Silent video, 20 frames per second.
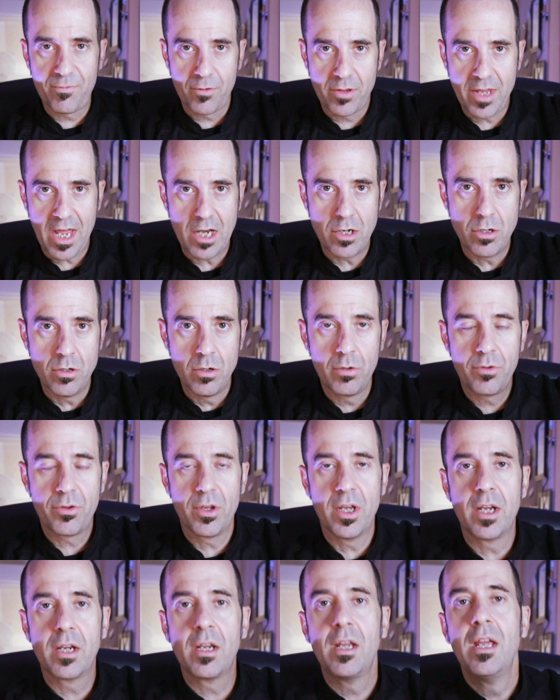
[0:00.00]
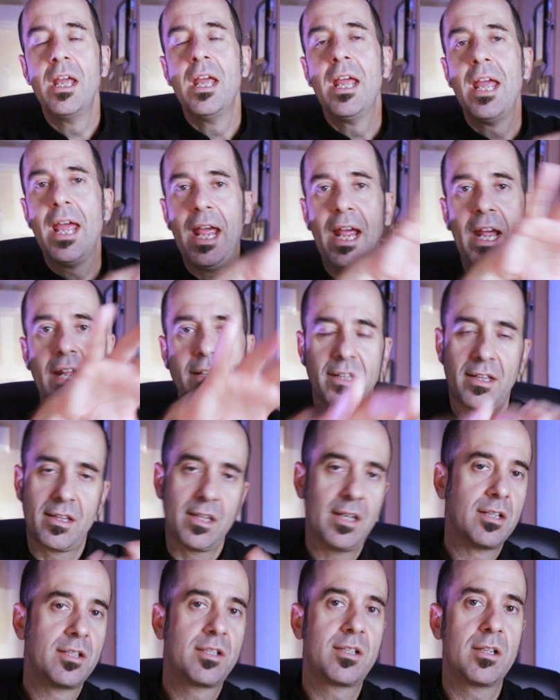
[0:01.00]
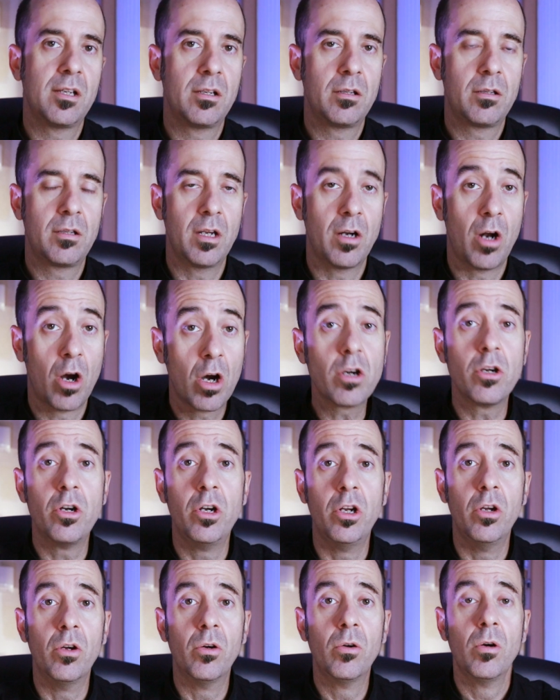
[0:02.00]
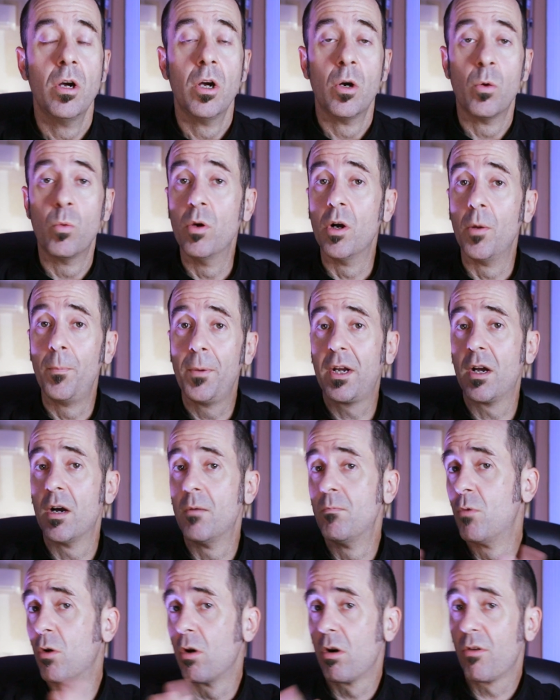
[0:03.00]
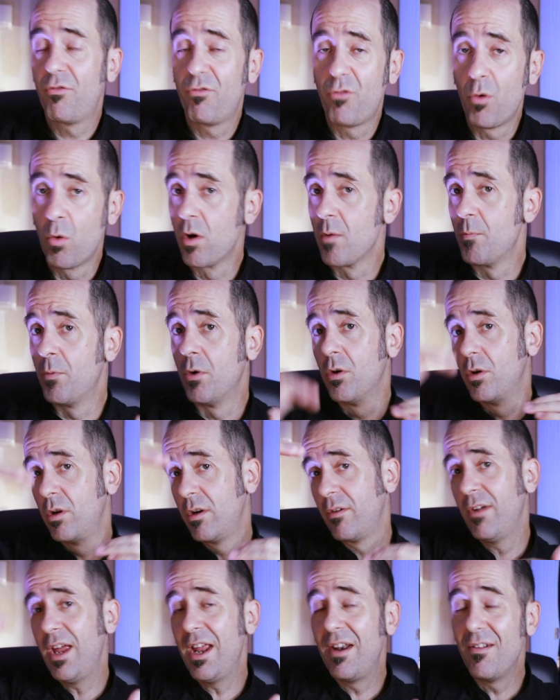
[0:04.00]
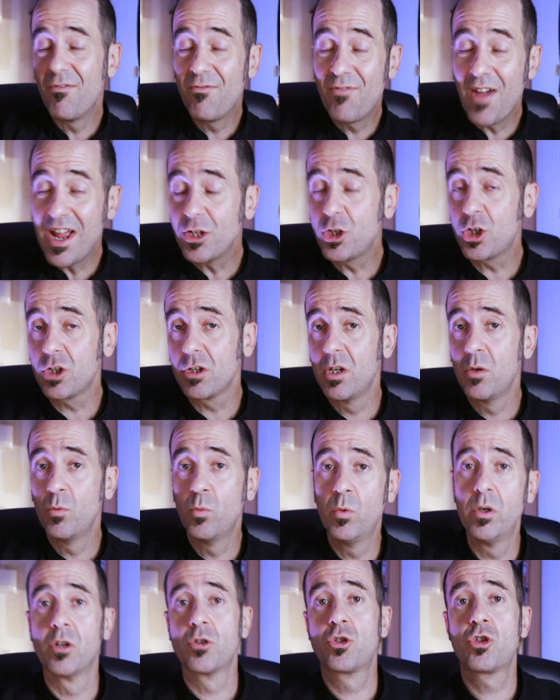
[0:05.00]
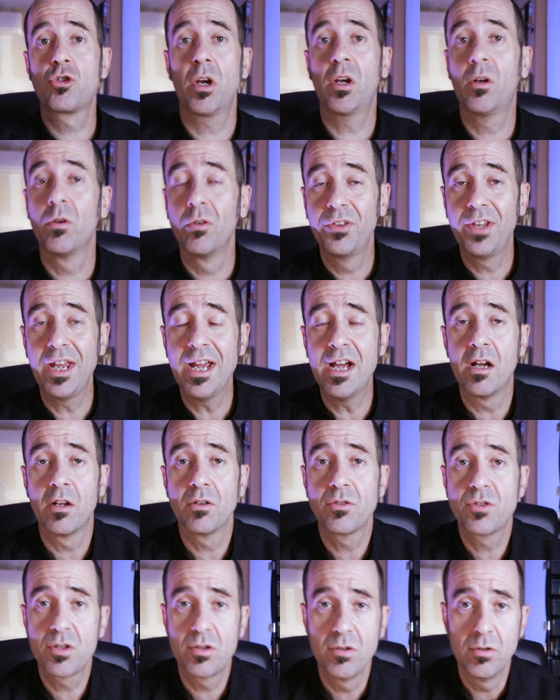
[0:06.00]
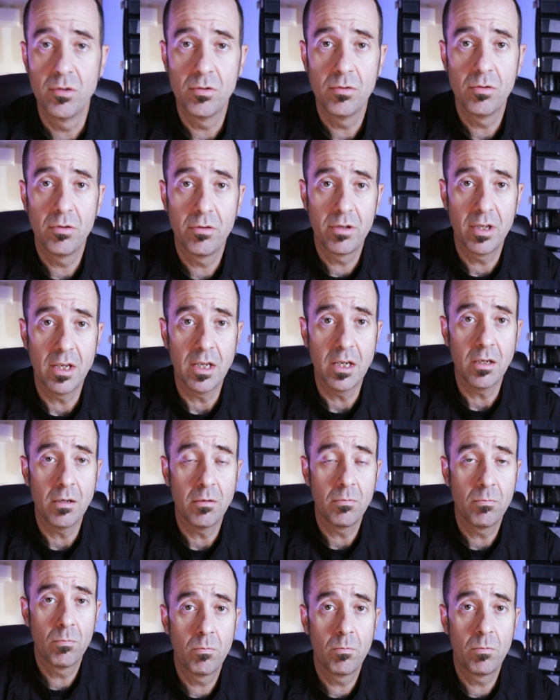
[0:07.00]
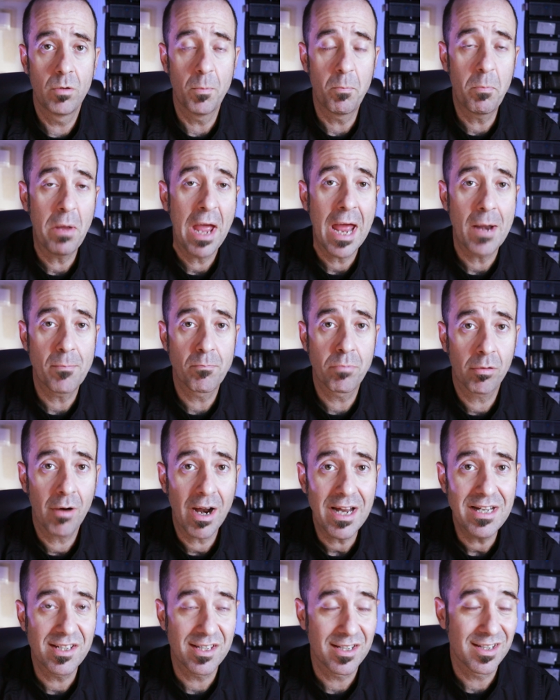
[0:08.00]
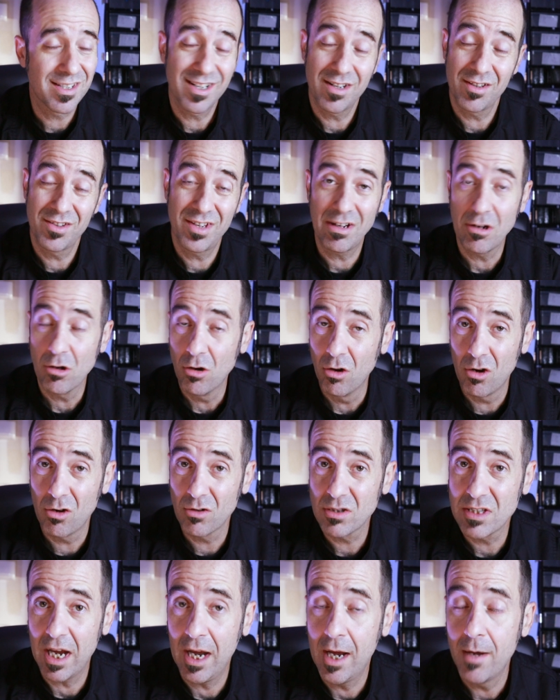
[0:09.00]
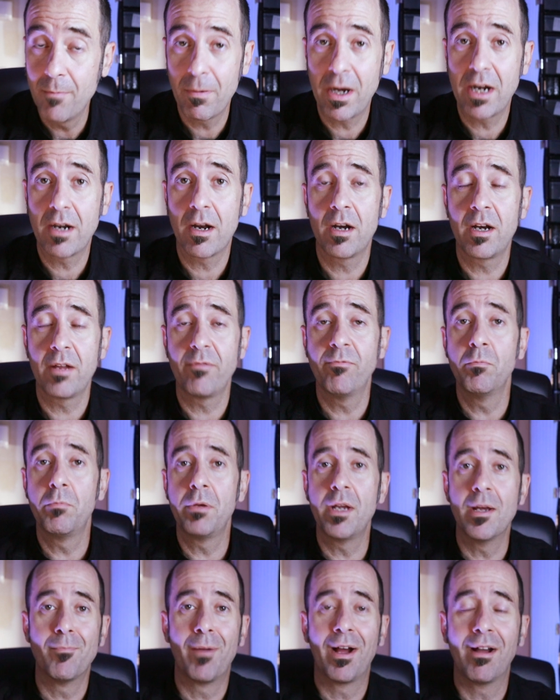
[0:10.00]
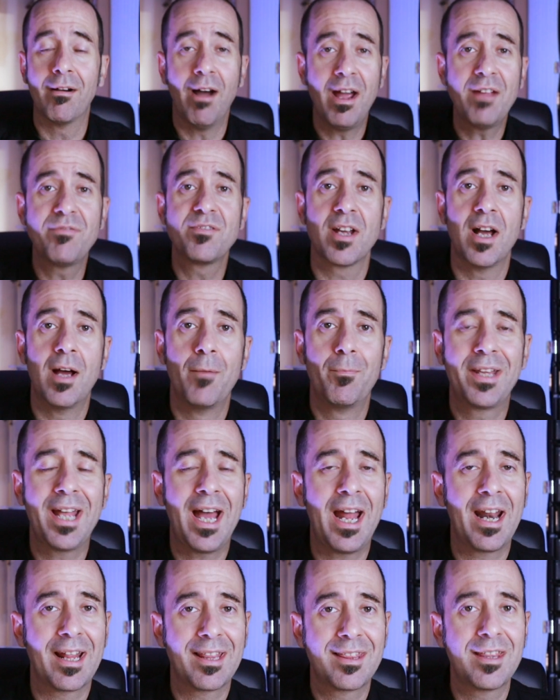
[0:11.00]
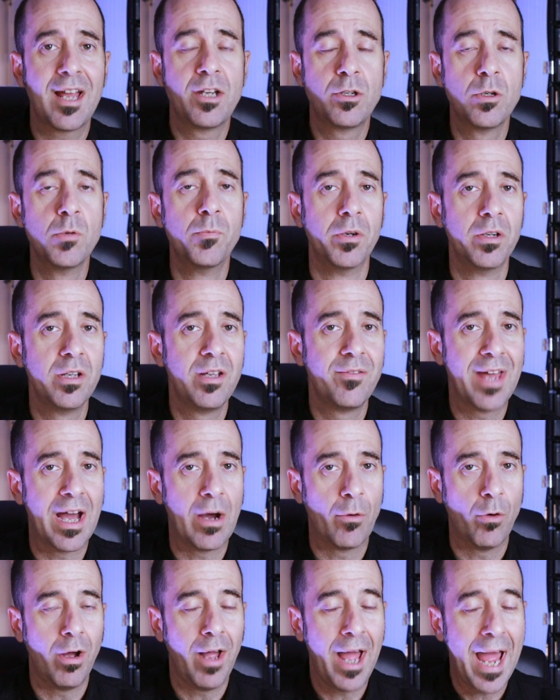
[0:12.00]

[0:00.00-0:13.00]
for that new thing. And the things that aren't new will become more affordable and eventually will trickle down to the pet prices. It'll take a long time. It might not even be in my lifetime, but that I do believe that will